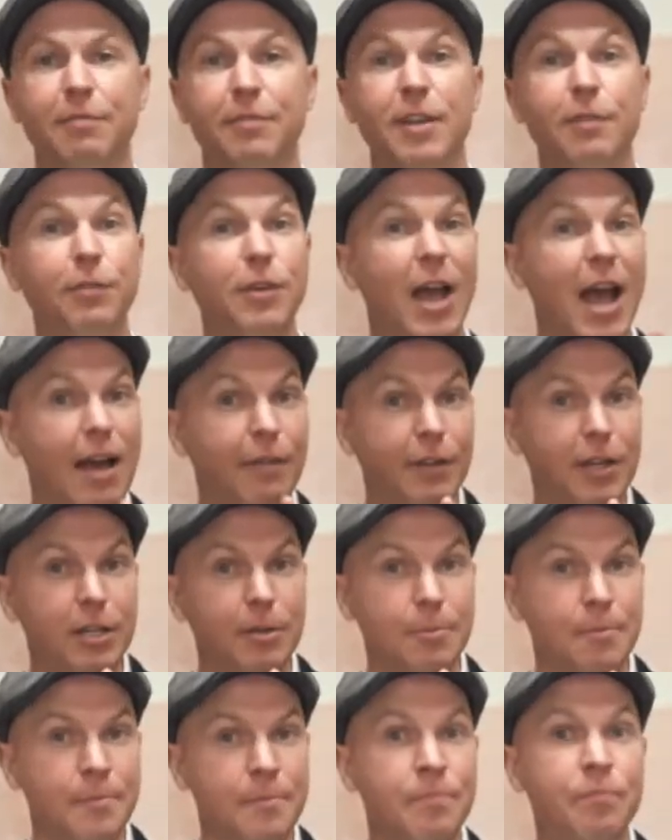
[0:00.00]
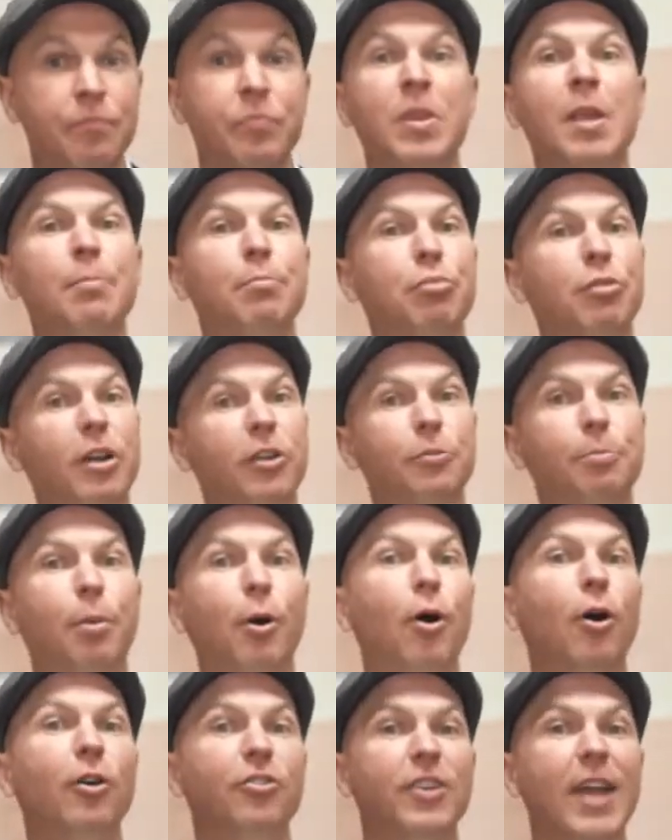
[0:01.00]
If you haven't, press
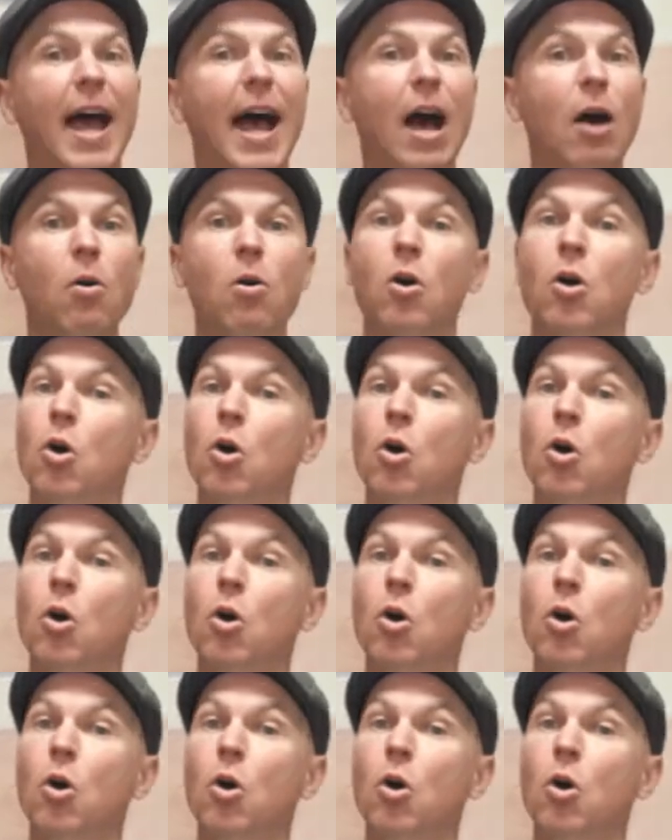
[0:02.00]
pause now,